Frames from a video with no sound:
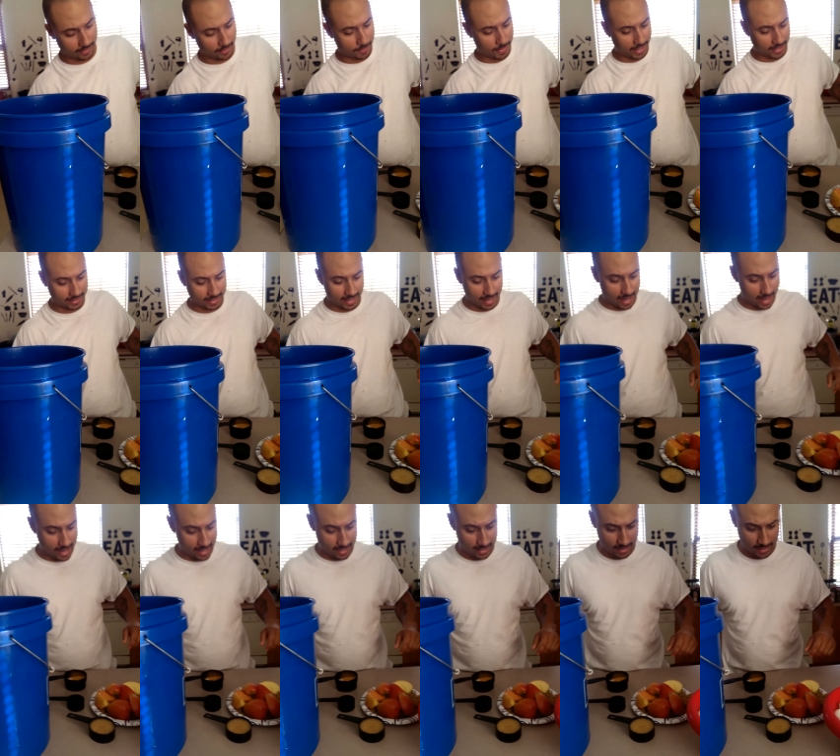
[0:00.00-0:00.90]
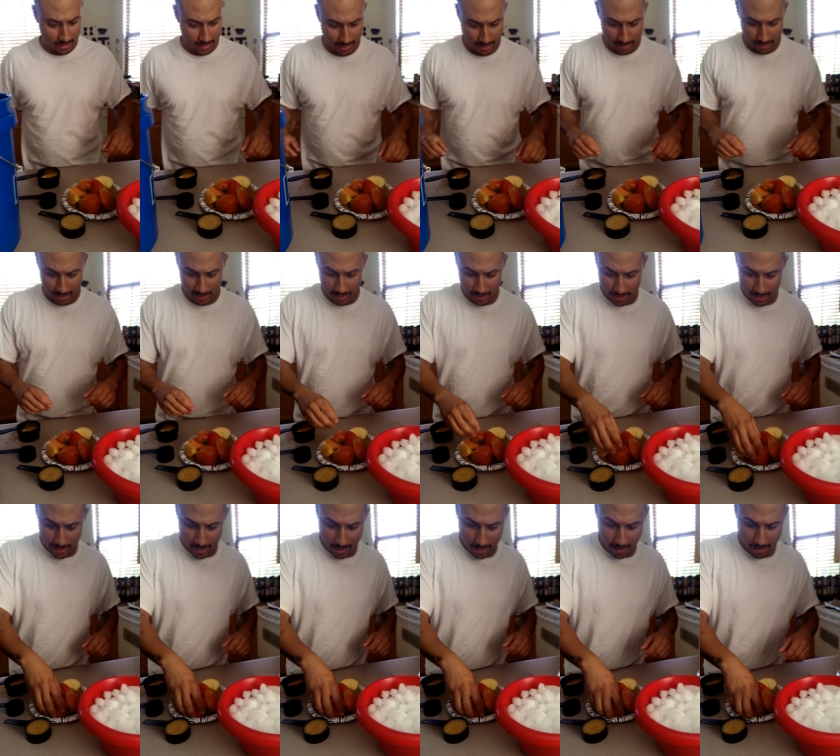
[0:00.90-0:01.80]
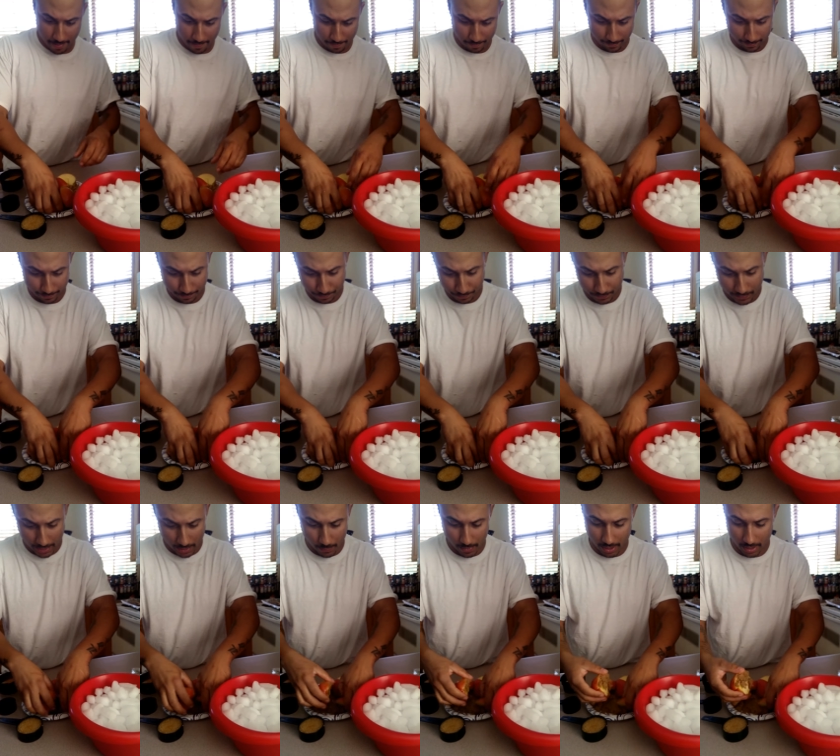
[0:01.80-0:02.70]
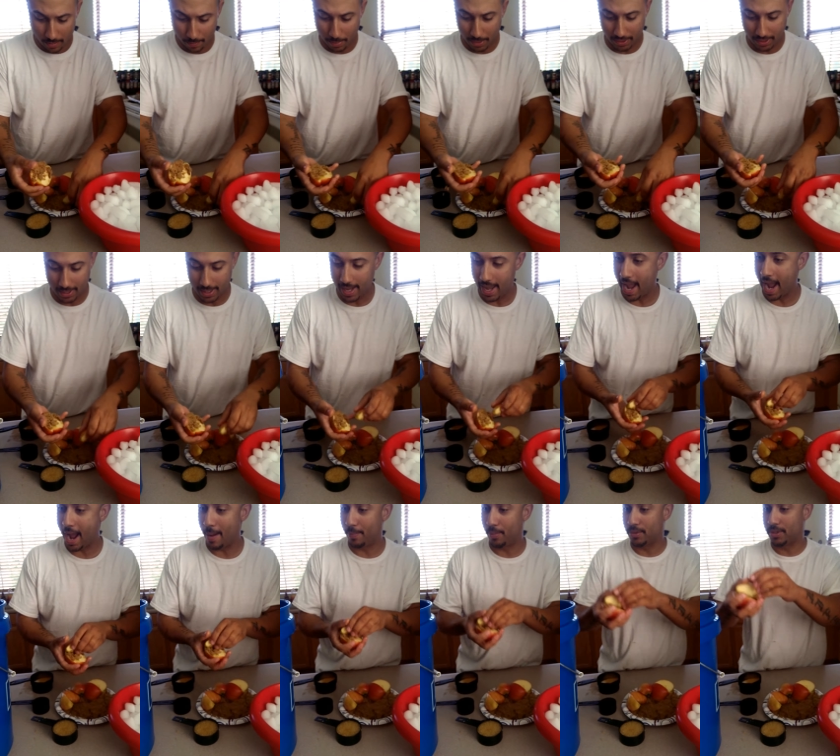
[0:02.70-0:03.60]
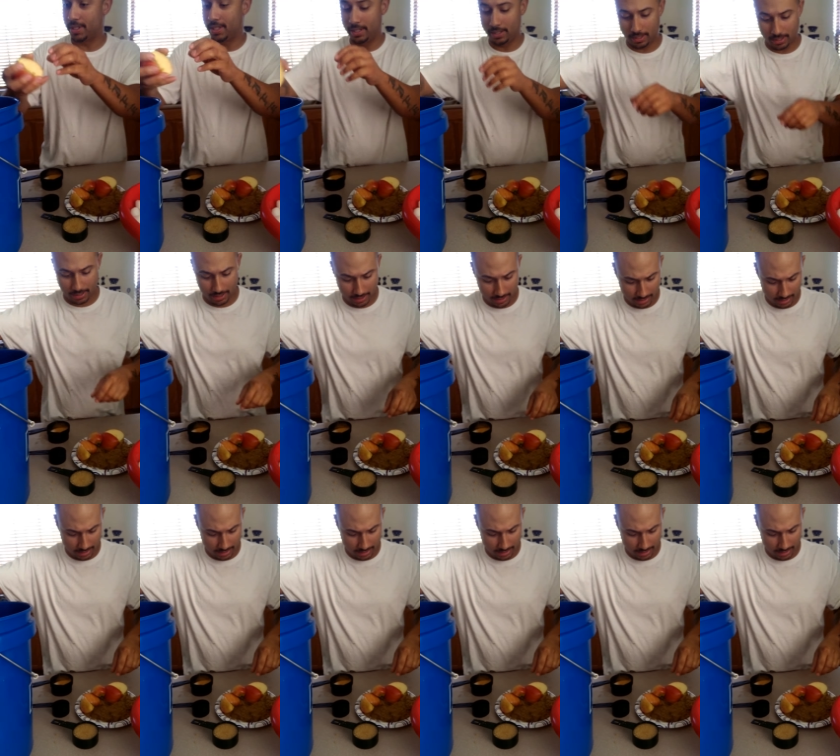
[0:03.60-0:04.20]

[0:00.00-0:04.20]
Everybody say hi. Um, then we're going to put the apples in there.